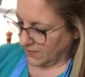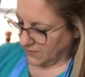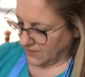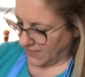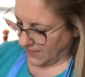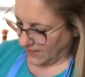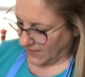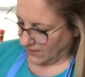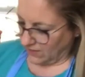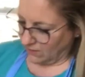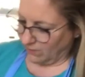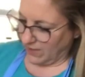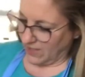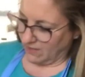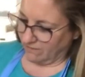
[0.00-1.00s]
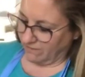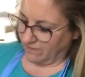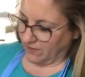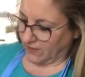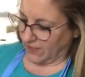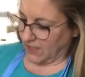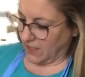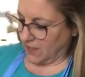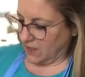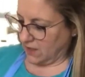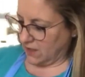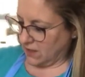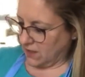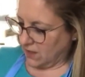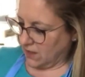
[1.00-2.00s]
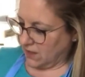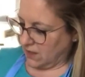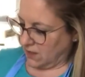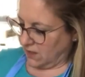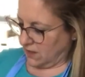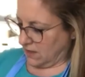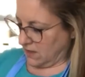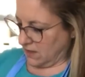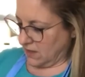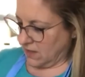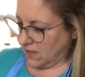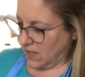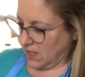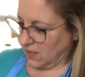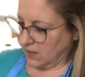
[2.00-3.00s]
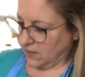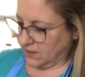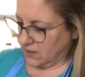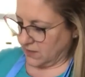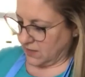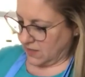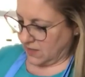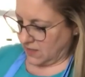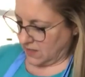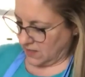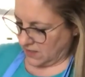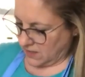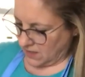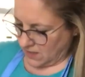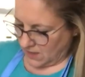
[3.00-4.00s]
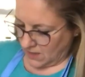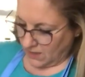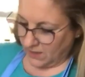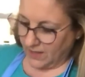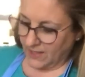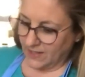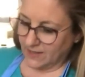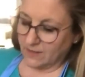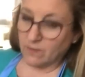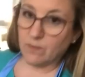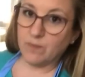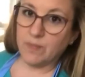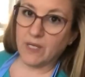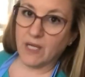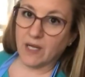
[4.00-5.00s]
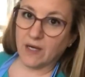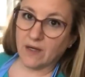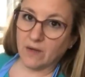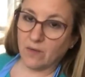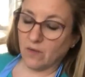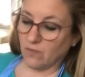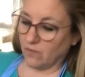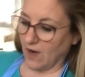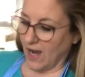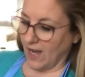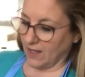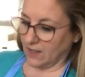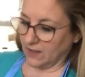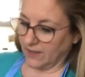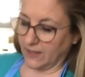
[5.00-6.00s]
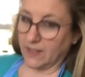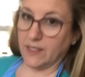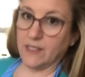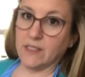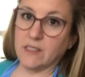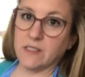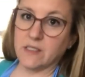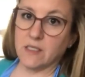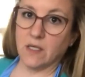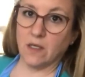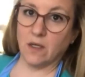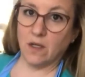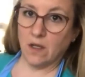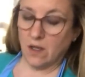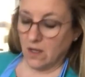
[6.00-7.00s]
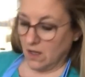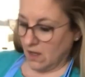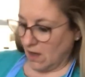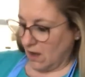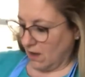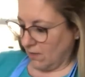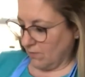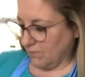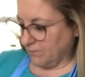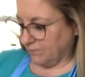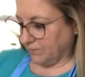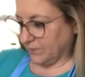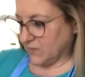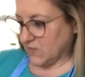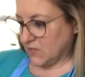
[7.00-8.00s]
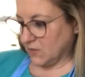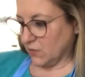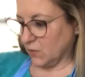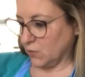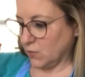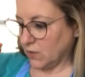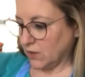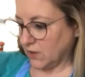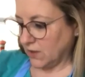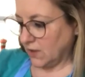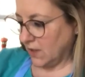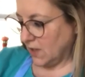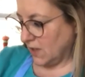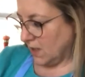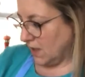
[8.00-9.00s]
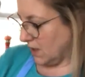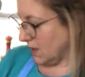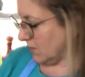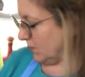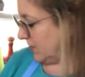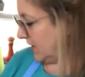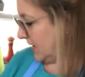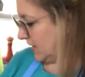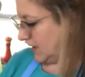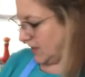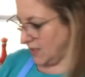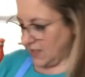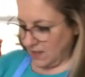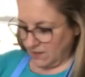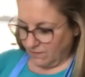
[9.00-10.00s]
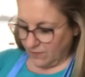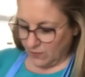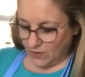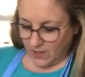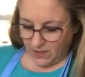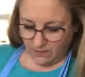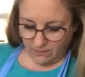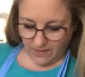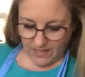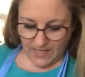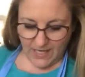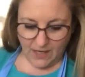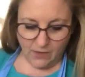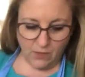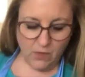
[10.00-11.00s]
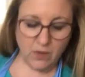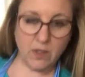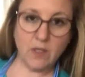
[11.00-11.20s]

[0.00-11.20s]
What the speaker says: take it out of the pan fully and let it be on a rack like this to cool completely. If you cut it right now,